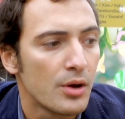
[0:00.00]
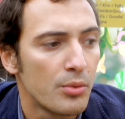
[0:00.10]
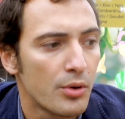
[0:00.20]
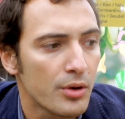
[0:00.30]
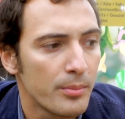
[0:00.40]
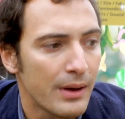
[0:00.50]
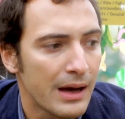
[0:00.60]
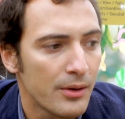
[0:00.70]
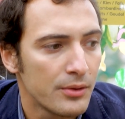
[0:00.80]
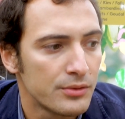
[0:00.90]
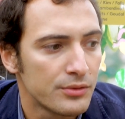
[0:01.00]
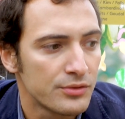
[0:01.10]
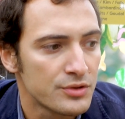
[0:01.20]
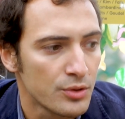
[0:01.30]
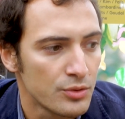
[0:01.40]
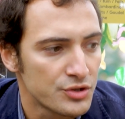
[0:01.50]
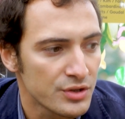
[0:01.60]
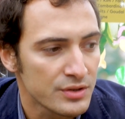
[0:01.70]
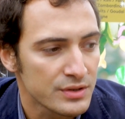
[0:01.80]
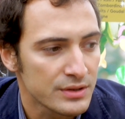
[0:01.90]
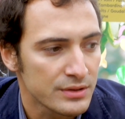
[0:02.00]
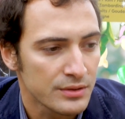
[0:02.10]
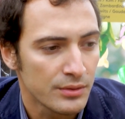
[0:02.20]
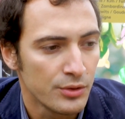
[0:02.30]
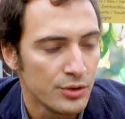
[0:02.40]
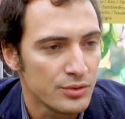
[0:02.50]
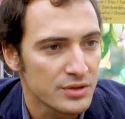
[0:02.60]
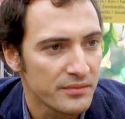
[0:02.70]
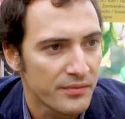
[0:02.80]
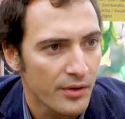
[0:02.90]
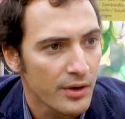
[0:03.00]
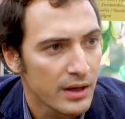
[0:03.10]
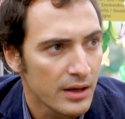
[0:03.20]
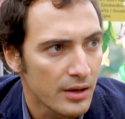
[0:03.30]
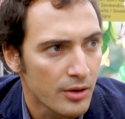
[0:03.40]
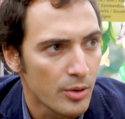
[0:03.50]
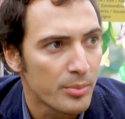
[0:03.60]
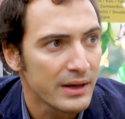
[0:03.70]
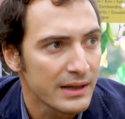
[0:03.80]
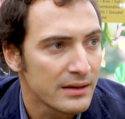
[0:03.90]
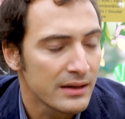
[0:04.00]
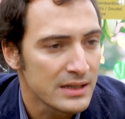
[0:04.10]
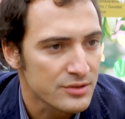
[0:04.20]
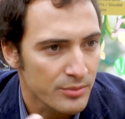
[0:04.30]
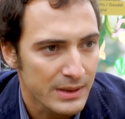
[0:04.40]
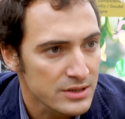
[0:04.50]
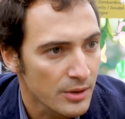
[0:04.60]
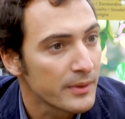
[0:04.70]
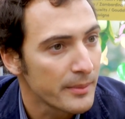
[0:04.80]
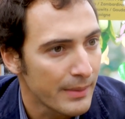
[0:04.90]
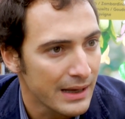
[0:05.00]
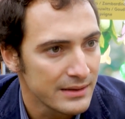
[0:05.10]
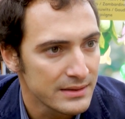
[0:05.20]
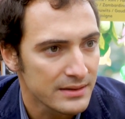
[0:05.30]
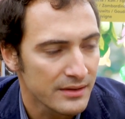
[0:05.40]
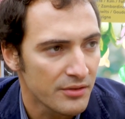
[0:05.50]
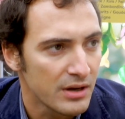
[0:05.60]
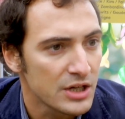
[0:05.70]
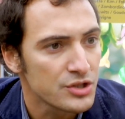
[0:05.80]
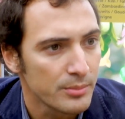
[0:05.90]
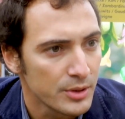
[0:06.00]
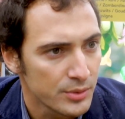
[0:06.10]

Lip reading: work about soldiers using very complicated instruments on their bodies and the relation